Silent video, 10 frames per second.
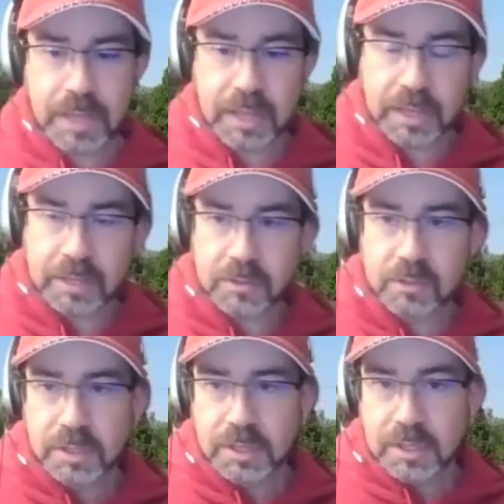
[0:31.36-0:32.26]

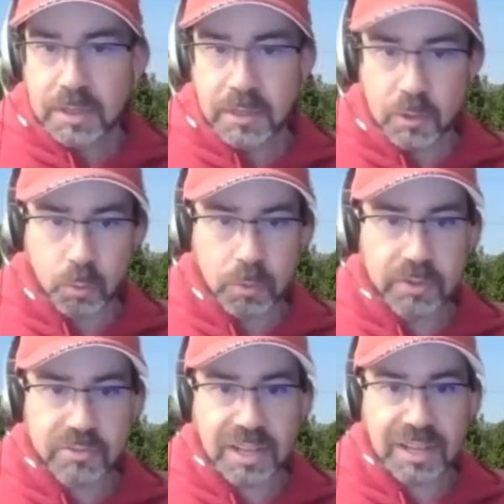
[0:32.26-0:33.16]
And there
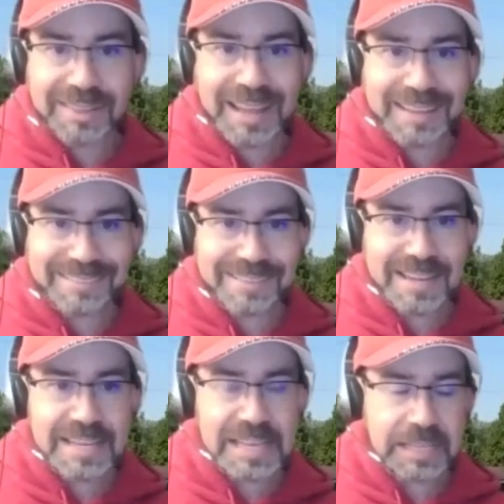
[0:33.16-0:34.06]
was a lot to
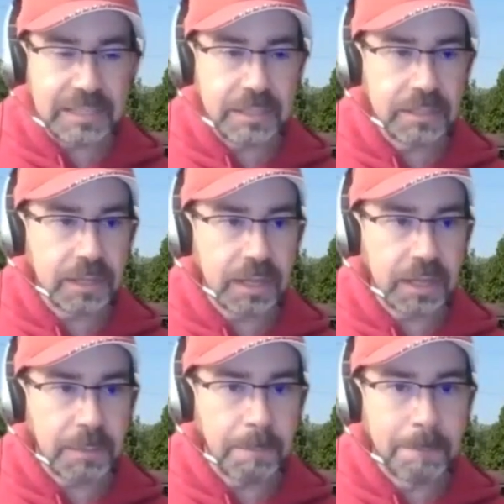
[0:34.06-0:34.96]
take in.
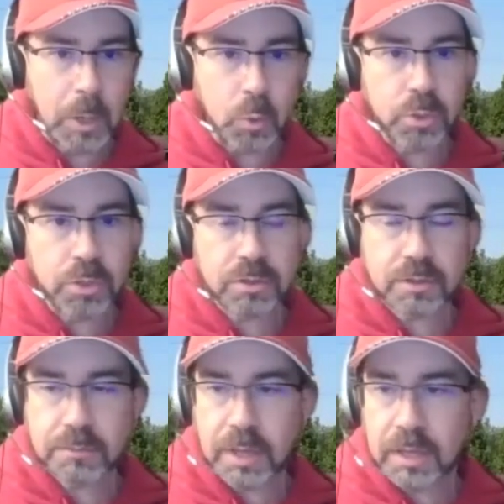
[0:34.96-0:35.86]
Both
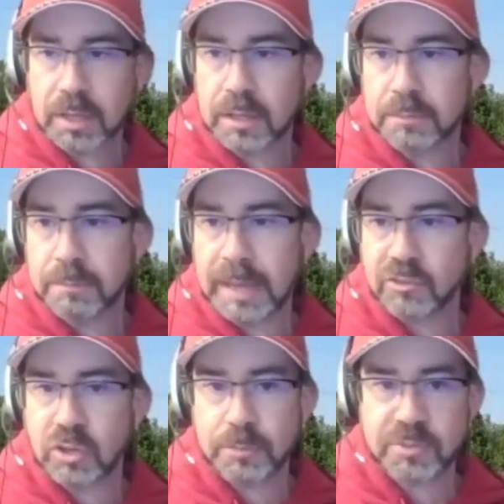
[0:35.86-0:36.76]

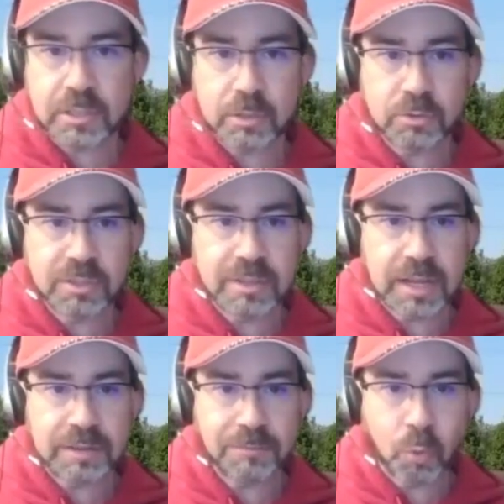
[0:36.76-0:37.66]
matchups included
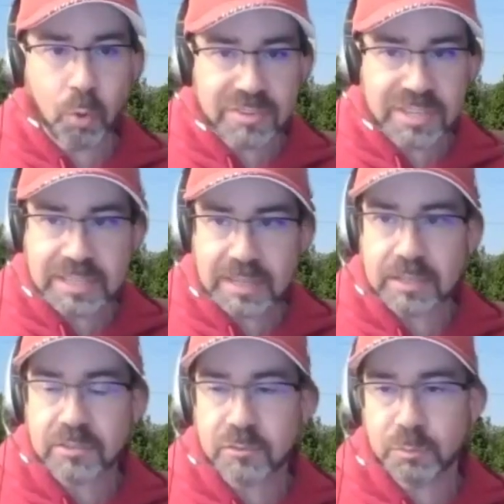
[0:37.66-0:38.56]
14
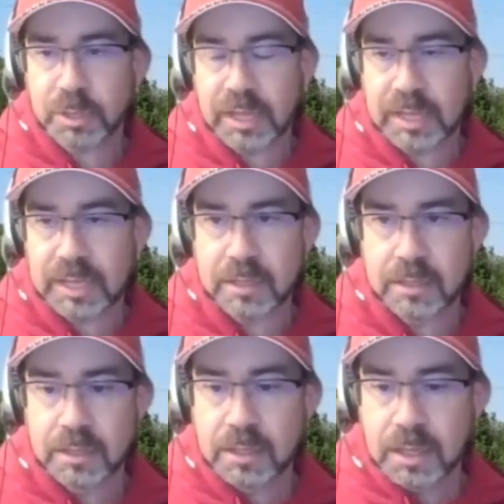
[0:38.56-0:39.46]
innings of play.
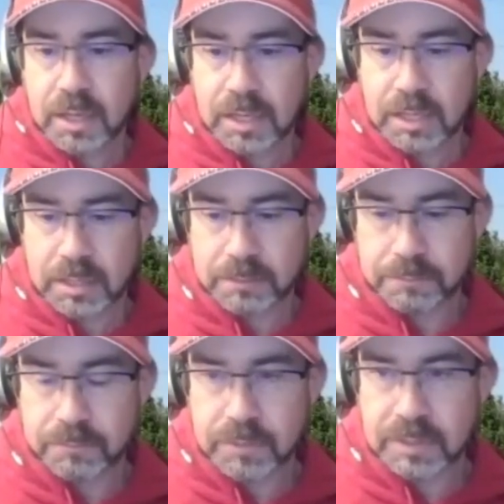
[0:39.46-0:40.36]

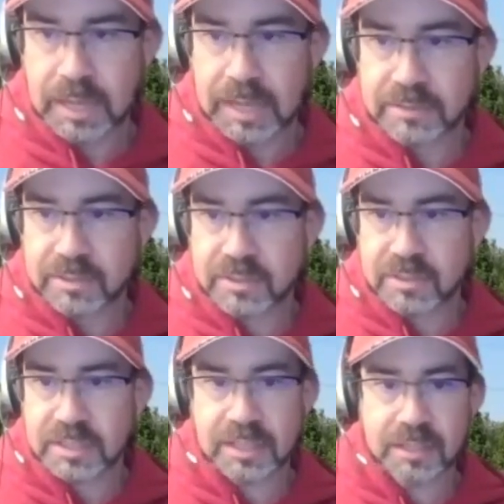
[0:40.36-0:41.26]
Got to see